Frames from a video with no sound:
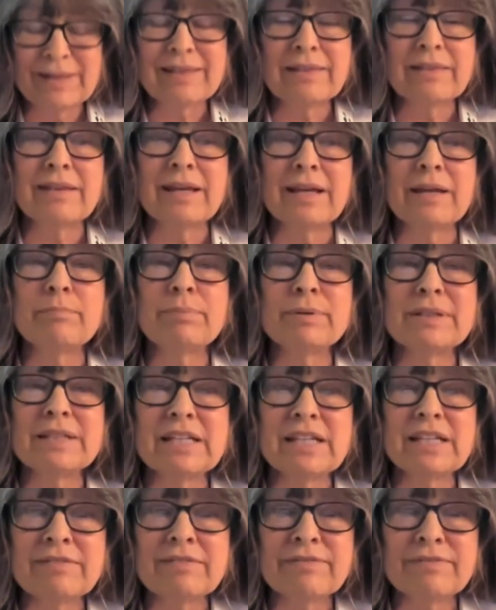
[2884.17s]

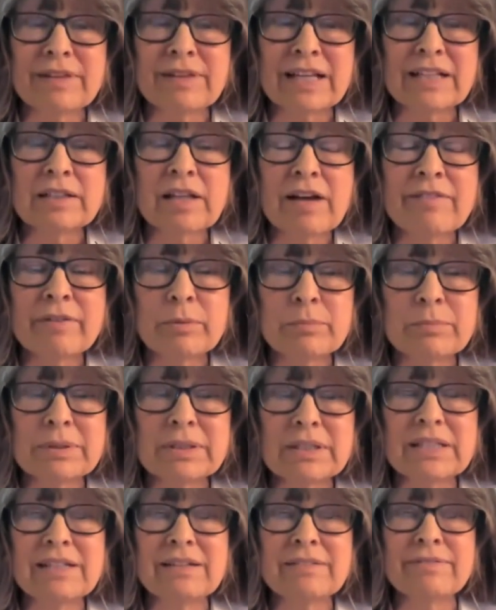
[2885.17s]
they love and
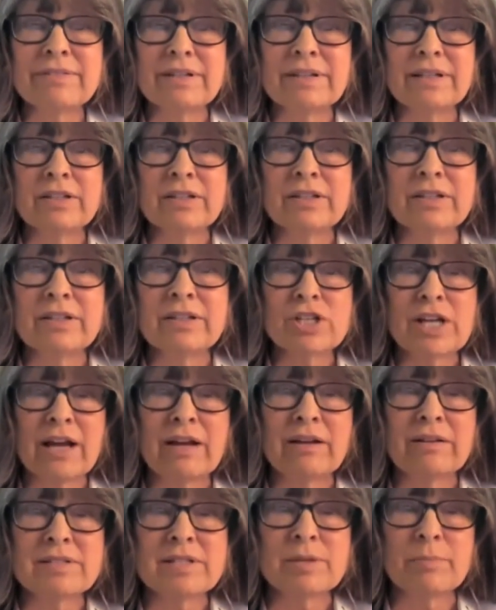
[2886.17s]
believe in your
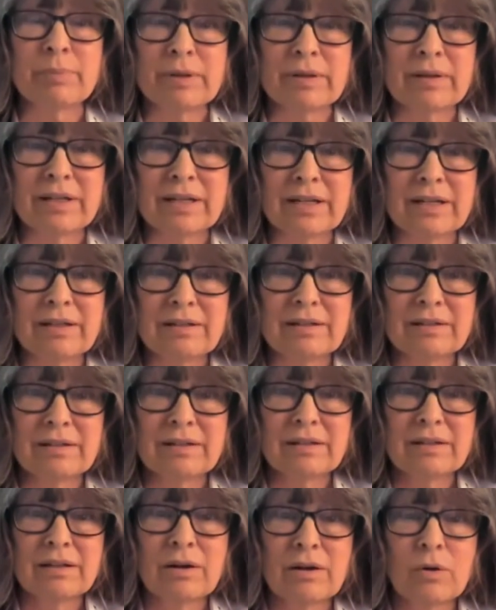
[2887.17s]
child's ability,
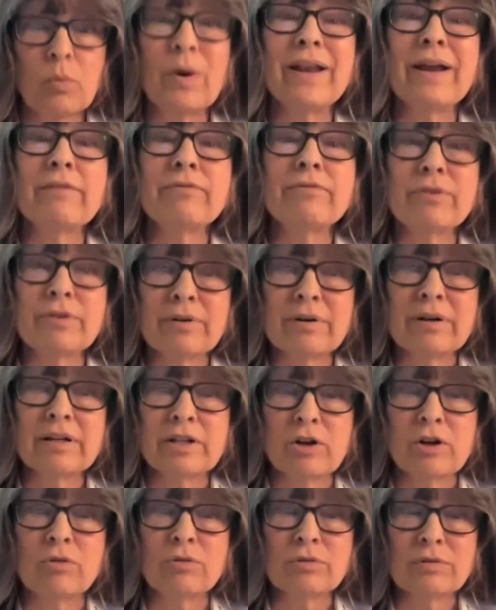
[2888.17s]
whatever,
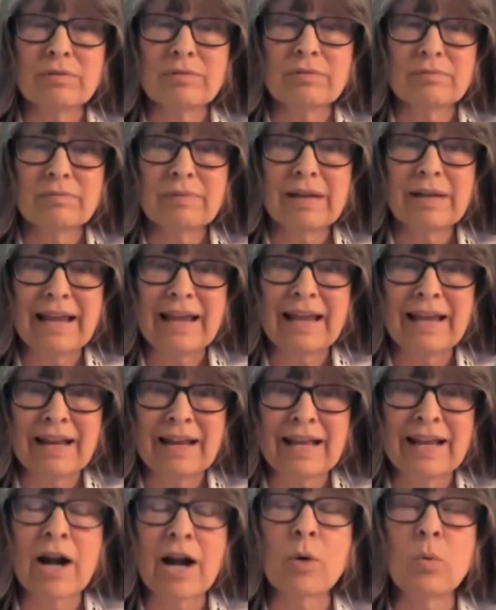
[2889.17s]

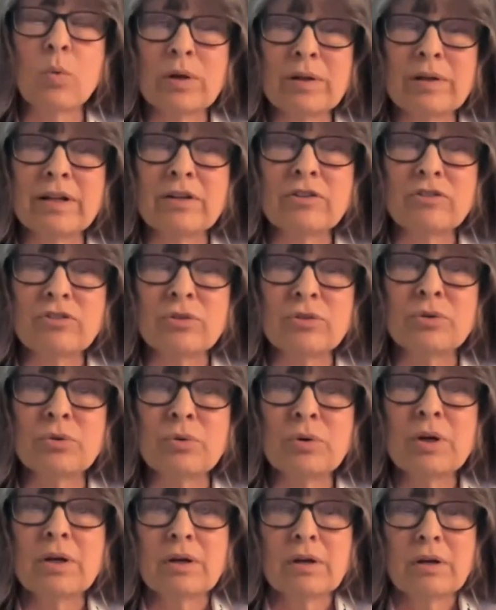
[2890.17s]
and are willing
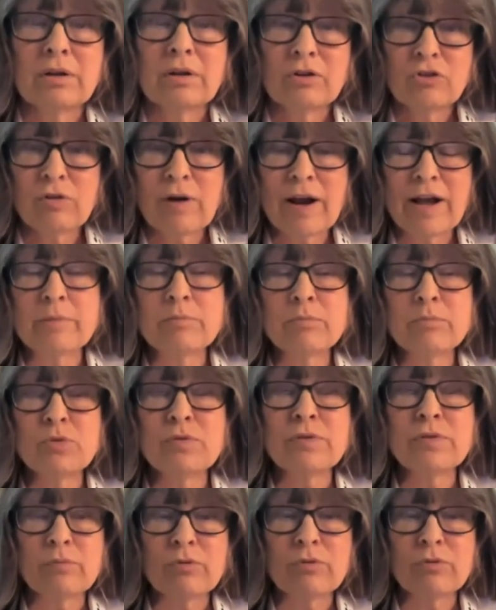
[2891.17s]
to try to
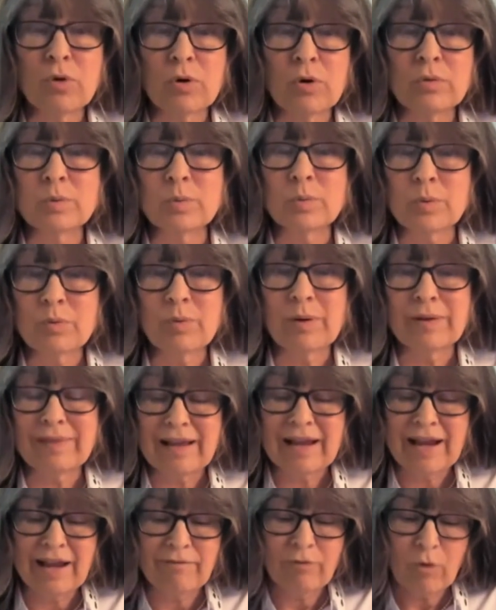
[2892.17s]
move them forward with what
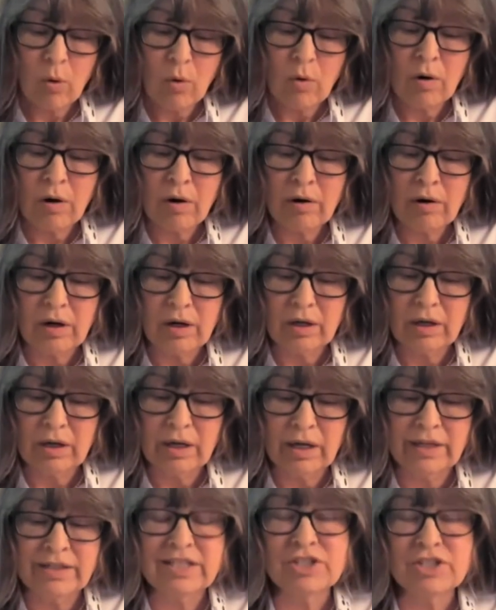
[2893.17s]
they have, or
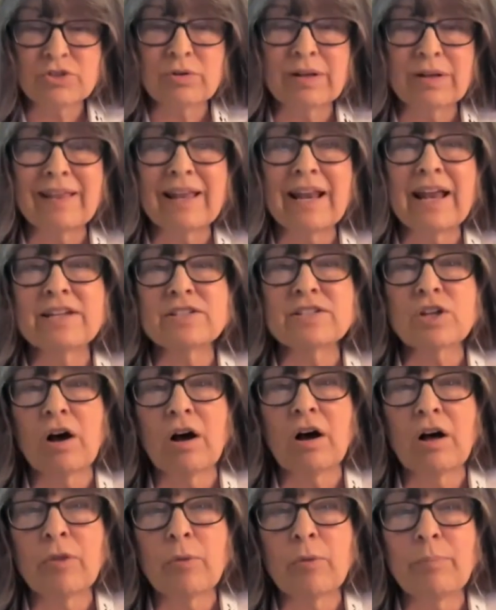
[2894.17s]
a district that has
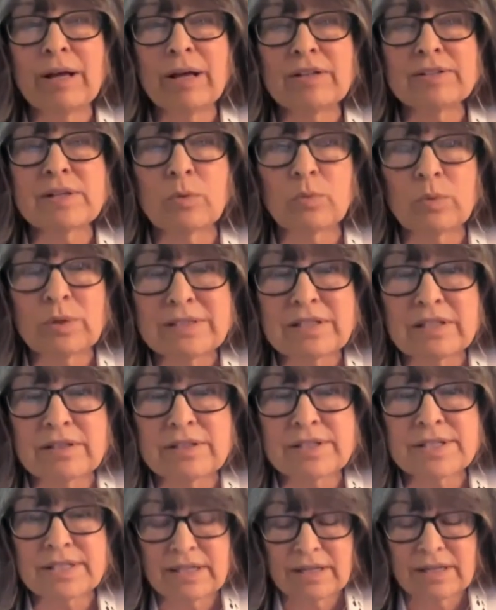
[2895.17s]
all the bells and
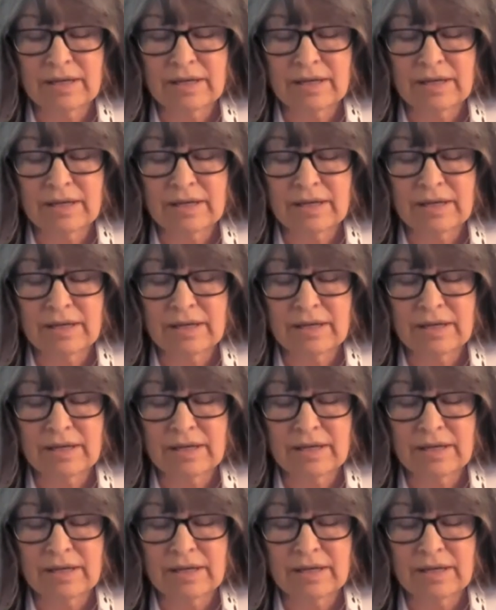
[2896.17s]
whistles,